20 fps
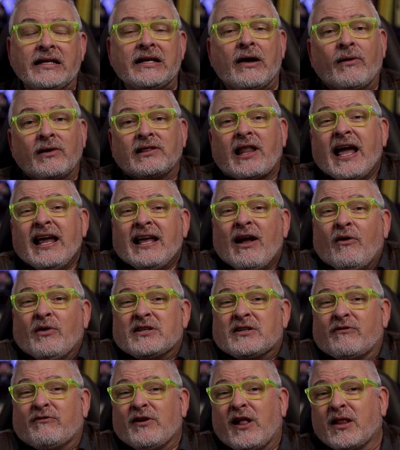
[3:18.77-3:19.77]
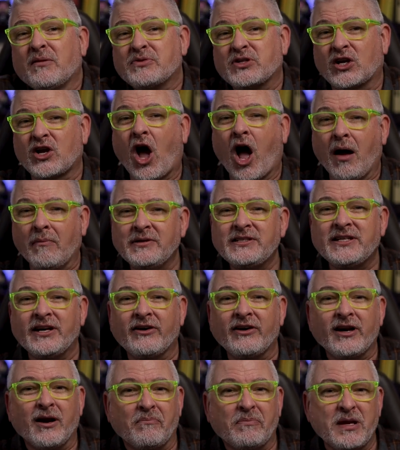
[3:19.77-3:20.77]
Now, I like how it develops a
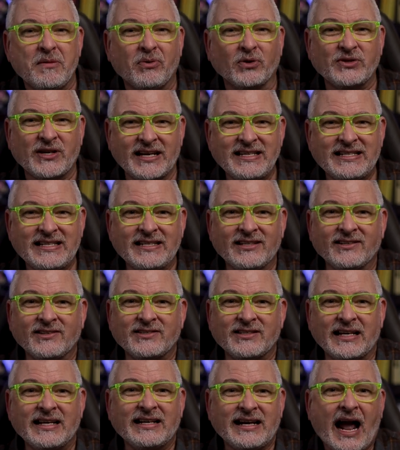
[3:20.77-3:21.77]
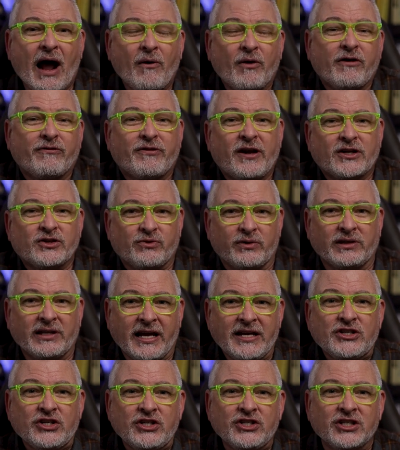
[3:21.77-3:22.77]
commentary on people's ideals and how it affects
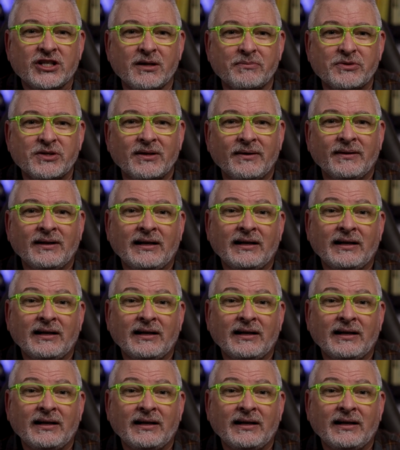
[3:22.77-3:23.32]
relationships,